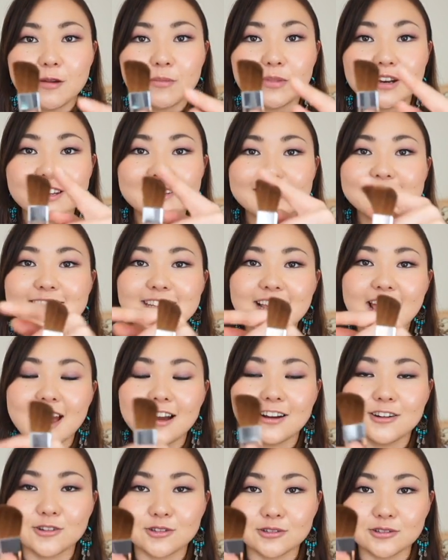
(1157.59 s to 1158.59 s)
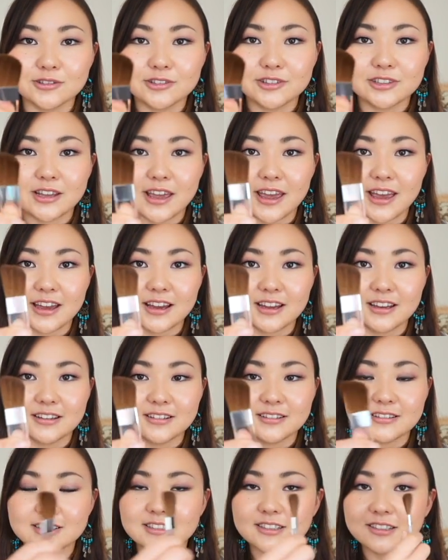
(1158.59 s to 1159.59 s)
but it is angled,
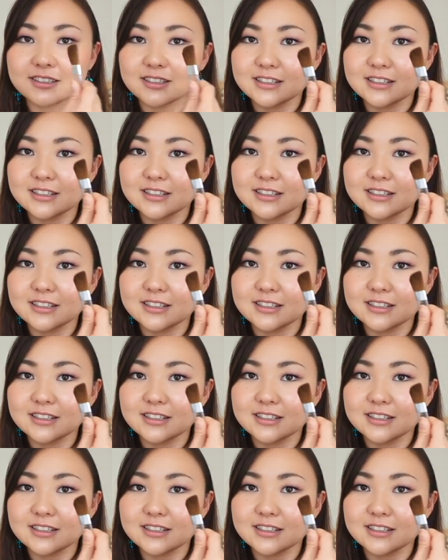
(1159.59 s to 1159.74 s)
and